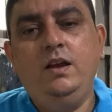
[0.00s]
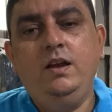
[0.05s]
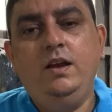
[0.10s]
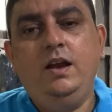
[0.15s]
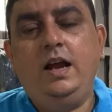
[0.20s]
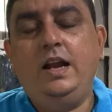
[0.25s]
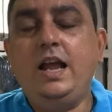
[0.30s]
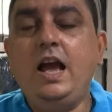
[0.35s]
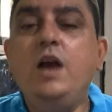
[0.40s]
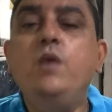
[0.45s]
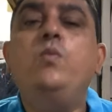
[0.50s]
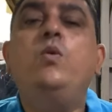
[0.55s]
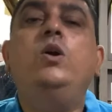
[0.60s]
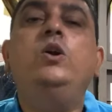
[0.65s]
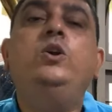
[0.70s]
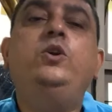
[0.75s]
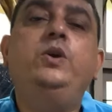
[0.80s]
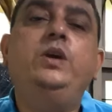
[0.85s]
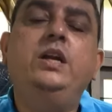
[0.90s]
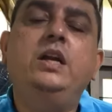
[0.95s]
And I
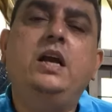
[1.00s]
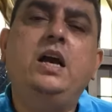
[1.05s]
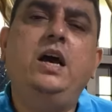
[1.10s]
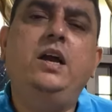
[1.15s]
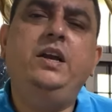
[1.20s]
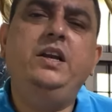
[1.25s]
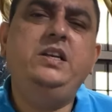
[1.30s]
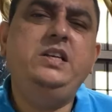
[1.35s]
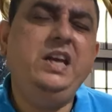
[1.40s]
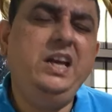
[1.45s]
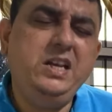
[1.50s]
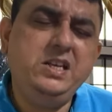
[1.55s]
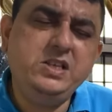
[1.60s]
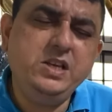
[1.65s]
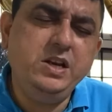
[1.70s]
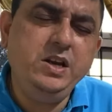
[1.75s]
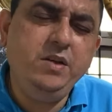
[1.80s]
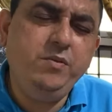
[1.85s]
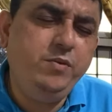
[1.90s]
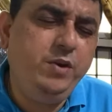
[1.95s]
want to encourage each
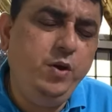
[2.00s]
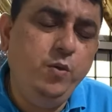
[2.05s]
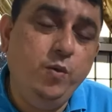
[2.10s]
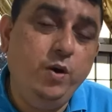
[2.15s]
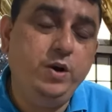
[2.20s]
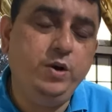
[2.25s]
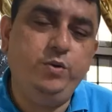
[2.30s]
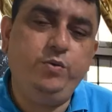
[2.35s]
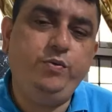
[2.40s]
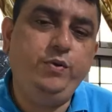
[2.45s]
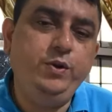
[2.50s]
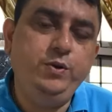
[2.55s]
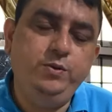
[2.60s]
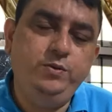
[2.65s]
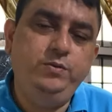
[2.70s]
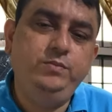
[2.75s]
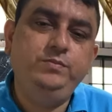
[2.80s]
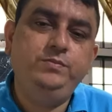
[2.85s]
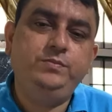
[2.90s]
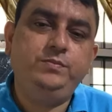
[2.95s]
and every one of you.
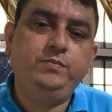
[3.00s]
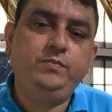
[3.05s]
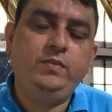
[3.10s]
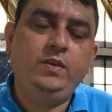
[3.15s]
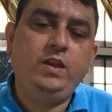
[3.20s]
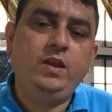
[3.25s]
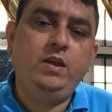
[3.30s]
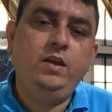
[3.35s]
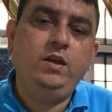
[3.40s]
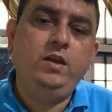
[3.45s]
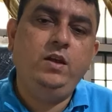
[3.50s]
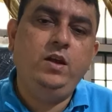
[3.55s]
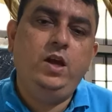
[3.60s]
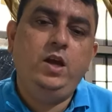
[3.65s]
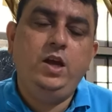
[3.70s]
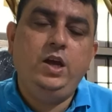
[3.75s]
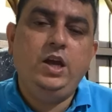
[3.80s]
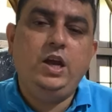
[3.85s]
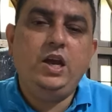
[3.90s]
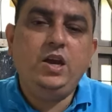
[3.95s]

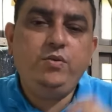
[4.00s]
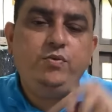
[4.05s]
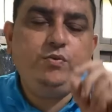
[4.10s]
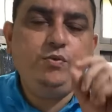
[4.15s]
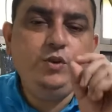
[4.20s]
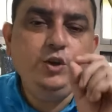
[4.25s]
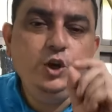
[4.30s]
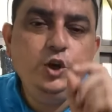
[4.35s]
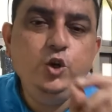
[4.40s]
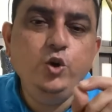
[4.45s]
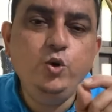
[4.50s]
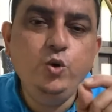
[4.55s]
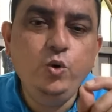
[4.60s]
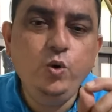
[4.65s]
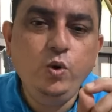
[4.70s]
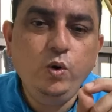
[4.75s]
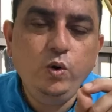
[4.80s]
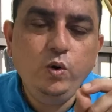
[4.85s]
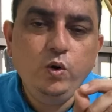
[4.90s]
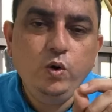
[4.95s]
If
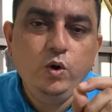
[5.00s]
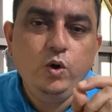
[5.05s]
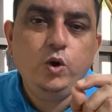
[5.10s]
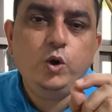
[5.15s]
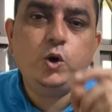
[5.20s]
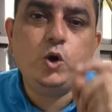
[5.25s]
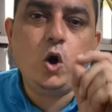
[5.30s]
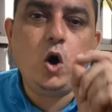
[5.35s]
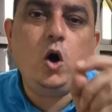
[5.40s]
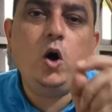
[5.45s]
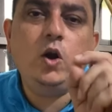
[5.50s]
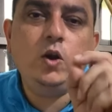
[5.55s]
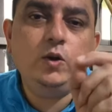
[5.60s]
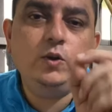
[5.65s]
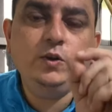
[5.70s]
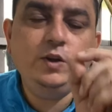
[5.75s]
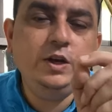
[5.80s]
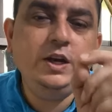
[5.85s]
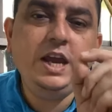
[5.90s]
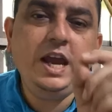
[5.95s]
you call on
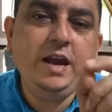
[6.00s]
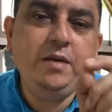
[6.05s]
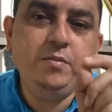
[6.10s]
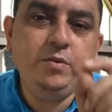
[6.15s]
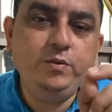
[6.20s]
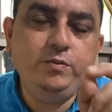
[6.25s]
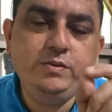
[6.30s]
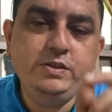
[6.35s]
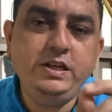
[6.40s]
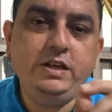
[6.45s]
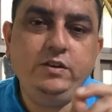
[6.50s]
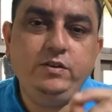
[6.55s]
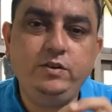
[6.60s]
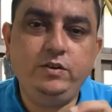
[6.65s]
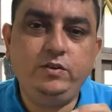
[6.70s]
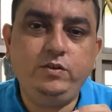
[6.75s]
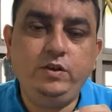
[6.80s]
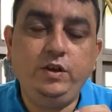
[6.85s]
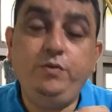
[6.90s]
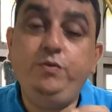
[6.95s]
the name of
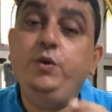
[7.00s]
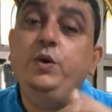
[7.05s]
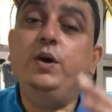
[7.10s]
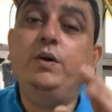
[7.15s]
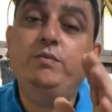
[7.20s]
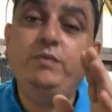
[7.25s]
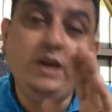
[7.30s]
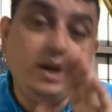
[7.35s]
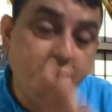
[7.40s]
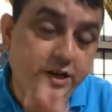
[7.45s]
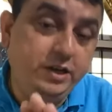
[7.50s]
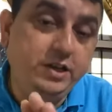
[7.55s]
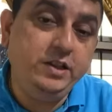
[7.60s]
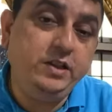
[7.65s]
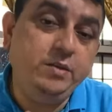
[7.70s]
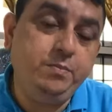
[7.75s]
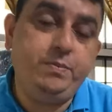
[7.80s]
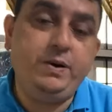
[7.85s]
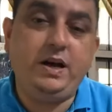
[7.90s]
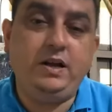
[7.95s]
Jesus, if you have done it in
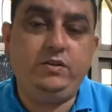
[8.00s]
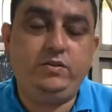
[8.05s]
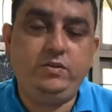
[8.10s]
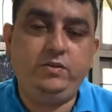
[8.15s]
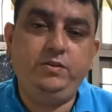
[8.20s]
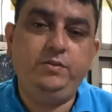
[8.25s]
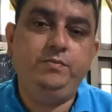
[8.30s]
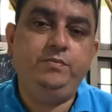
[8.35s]
the past,